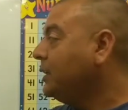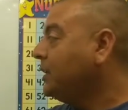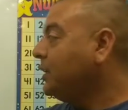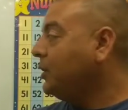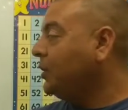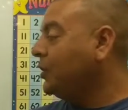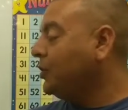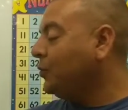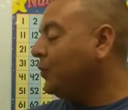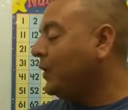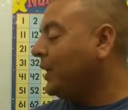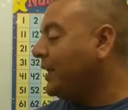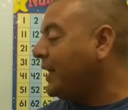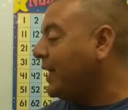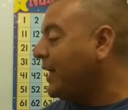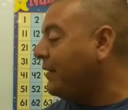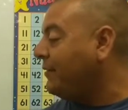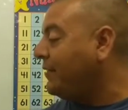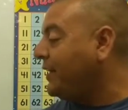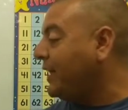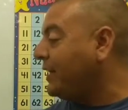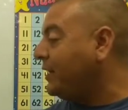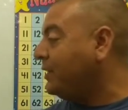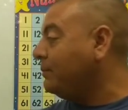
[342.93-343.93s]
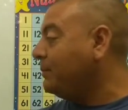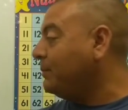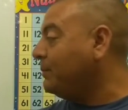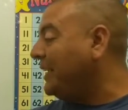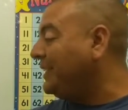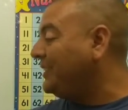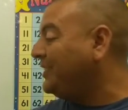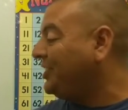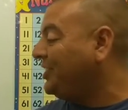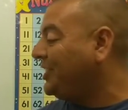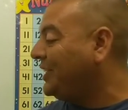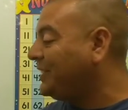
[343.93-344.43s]
You know, you want to have that in
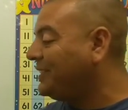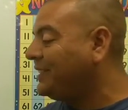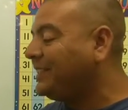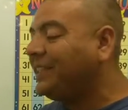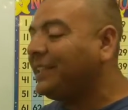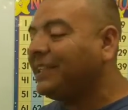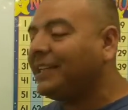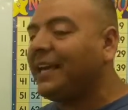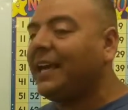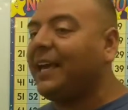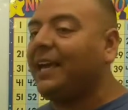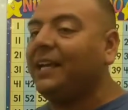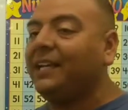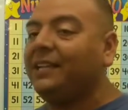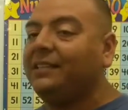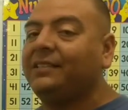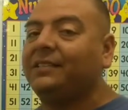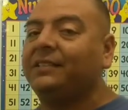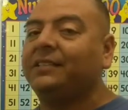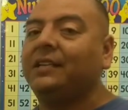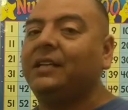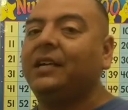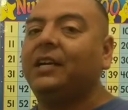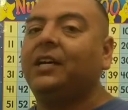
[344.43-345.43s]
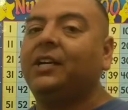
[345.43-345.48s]
mind just in case